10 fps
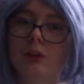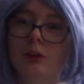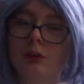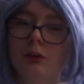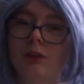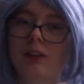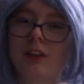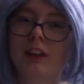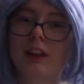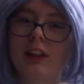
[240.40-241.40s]

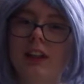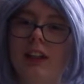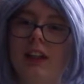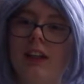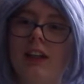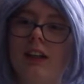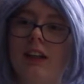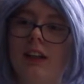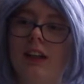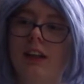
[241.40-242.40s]
story.
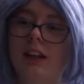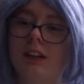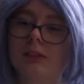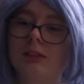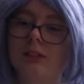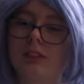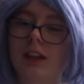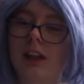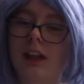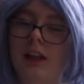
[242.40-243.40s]
I
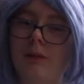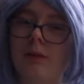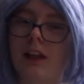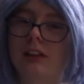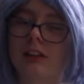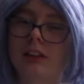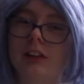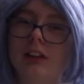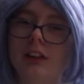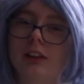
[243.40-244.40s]
am
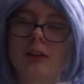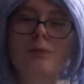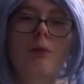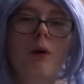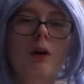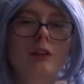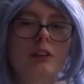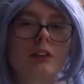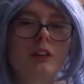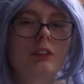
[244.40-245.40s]
actually this
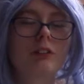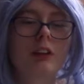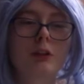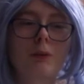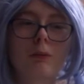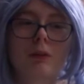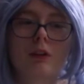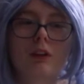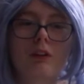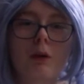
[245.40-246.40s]
video is probably
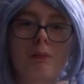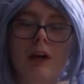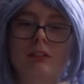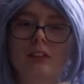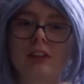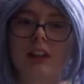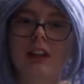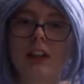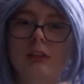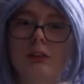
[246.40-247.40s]
going to go up after the
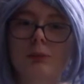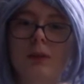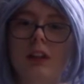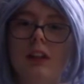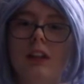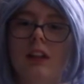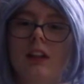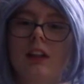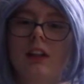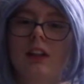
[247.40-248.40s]
announcement.
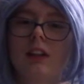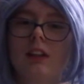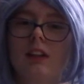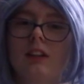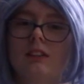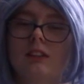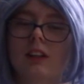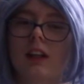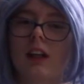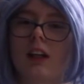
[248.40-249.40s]

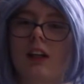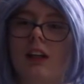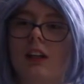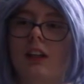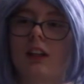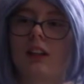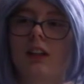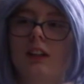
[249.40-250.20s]
I